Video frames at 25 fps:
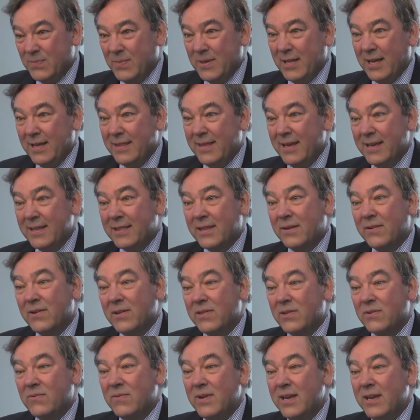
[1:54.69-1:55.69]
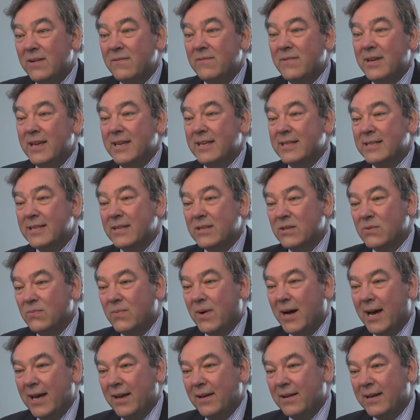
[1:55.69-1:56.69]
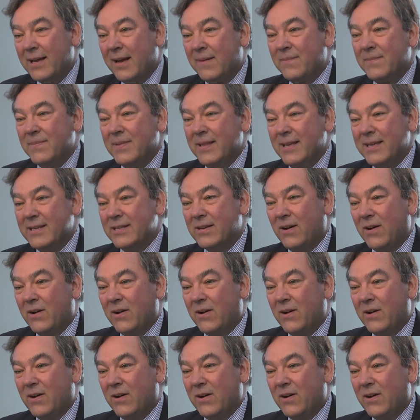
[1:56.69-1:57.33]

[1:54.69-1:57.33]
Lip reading: but I think there are three reasons why companies